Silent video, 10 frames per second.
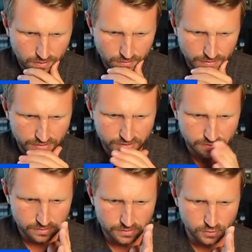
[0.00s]
there's
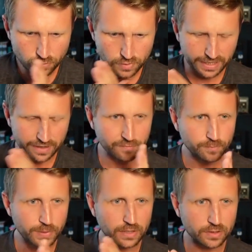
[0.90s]
two kind of
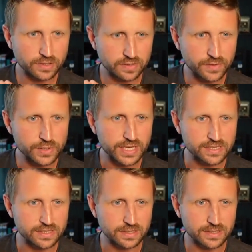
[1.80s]
pillars of use
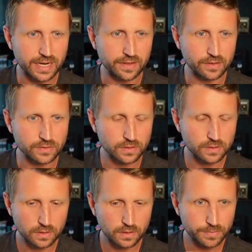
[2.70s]
cases inside of those,
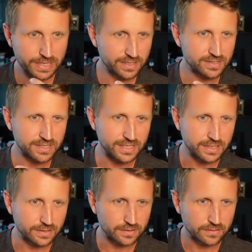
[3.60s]

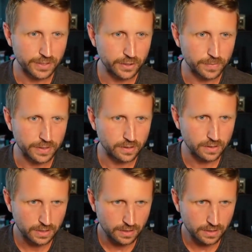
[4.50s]
B2C and peer-to-peer.